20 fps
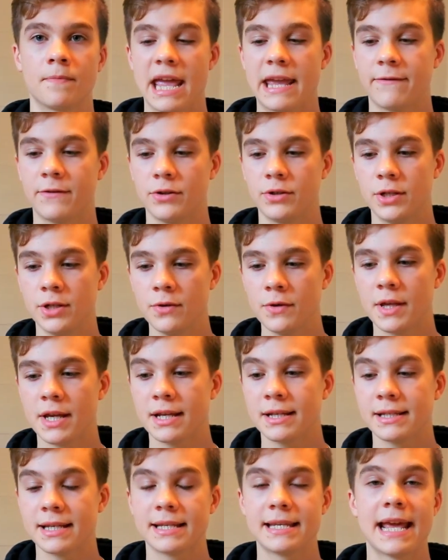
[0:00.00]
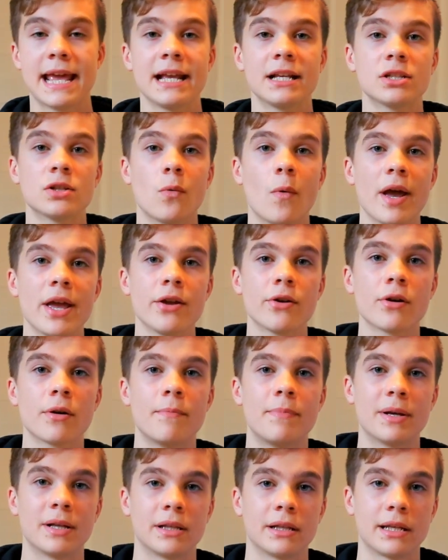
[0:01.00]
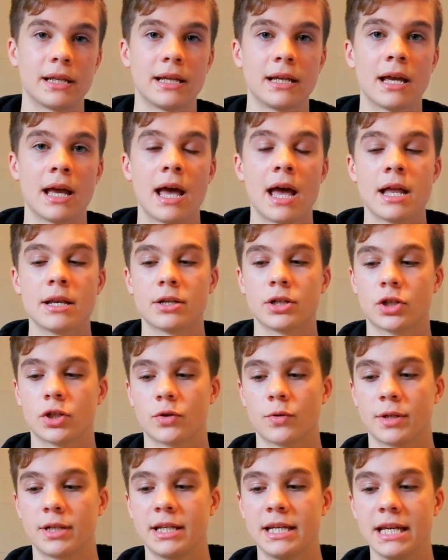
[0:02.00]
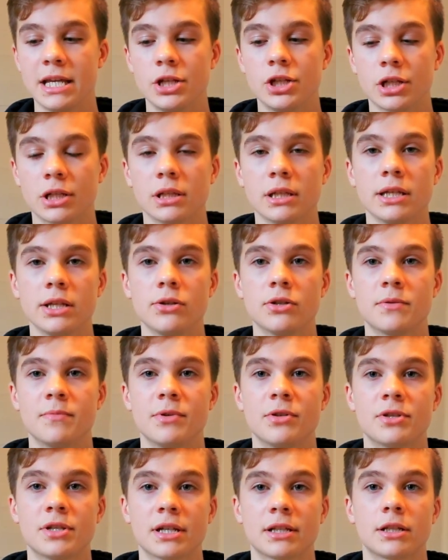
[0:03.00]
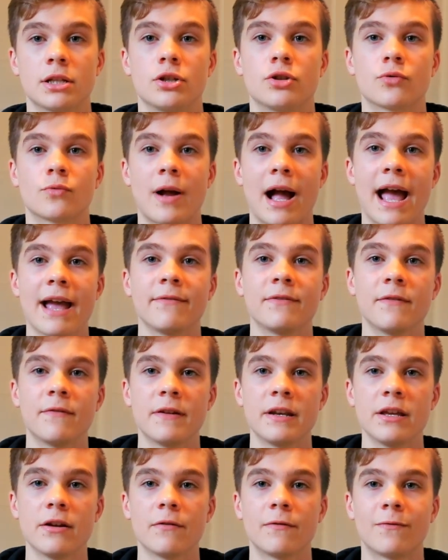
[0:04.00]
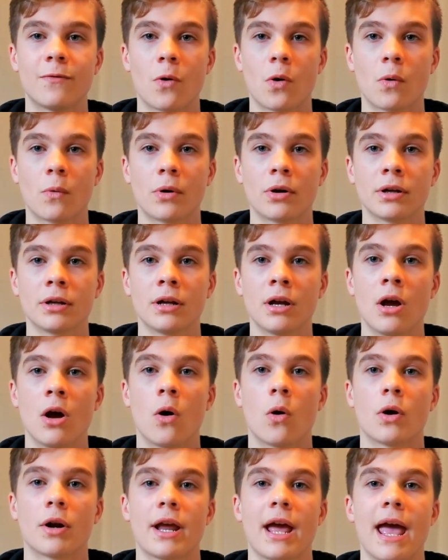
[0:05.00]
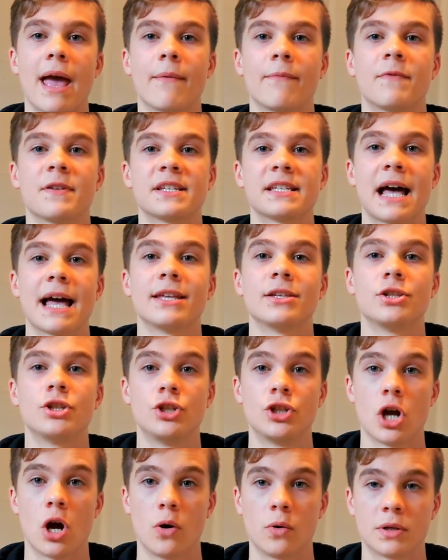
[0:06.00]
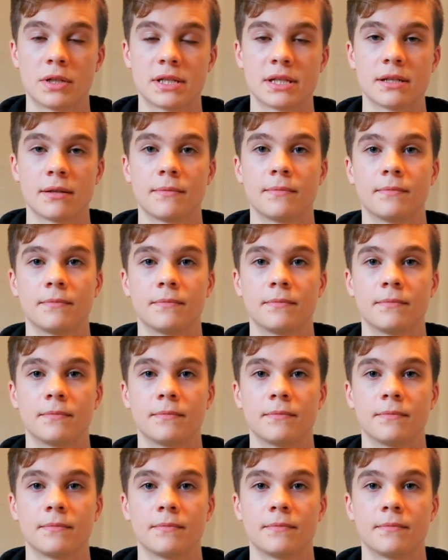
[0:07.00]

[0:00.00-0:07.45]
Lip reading: If you do this, it takes away your ability to strategically use music to drive the video forward or to emphasize jokes.